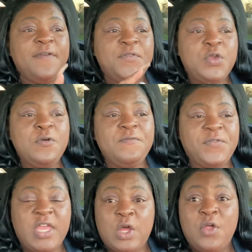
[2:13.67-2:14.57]
you
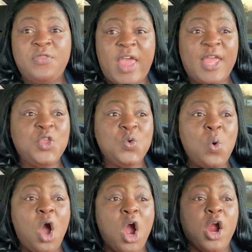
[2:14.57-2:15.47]
feel that
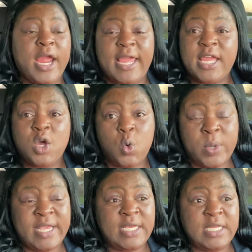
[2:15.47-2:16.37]
you are a
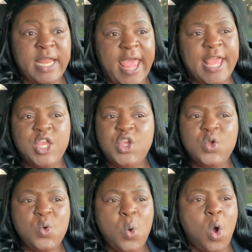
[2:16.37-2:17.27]
queen and
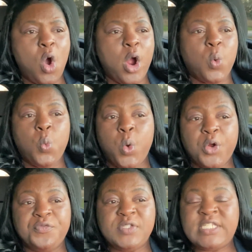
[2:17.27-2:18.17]
you are
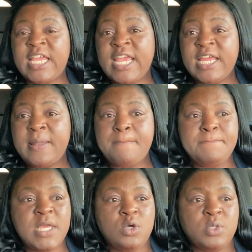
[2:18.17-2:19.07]
worth $10
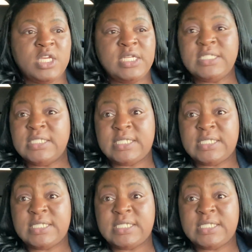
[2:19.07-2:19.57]
million,